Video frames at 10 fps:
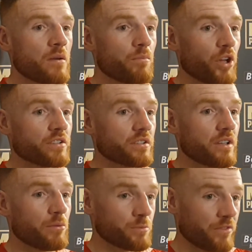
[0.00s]
but
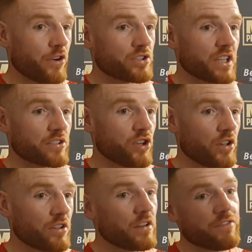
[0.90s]
it was my first six
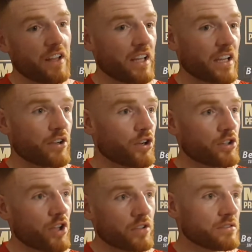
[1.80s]
rounder and I felt like I could have
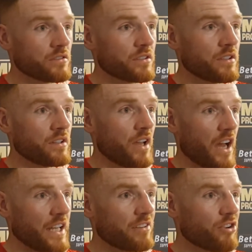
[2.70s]
done
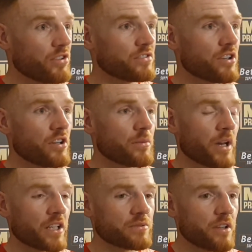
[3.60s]
an eight rounder to be
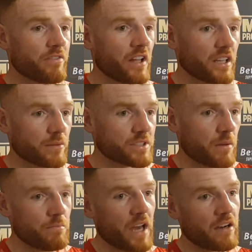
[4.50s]
honest with you. I felt like I was
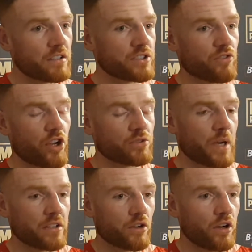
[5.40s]
getting better as the rounds
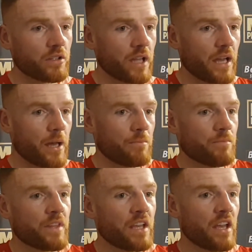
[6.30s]
went on. Um,
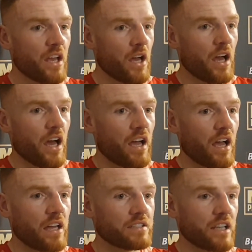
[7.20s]

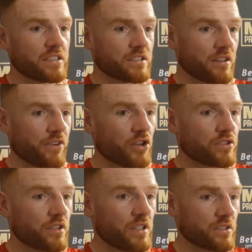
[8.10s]
as, as the first,
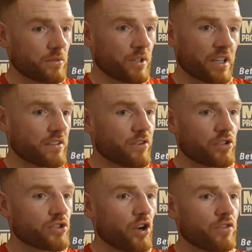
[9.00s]
as when I got the
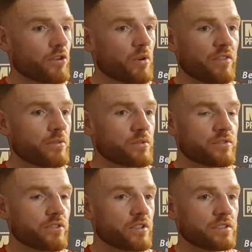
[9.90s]
first round over with, it was,
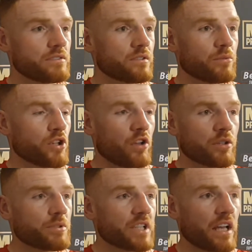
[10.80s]
it was
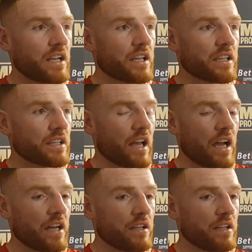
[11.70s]
100% like and uh,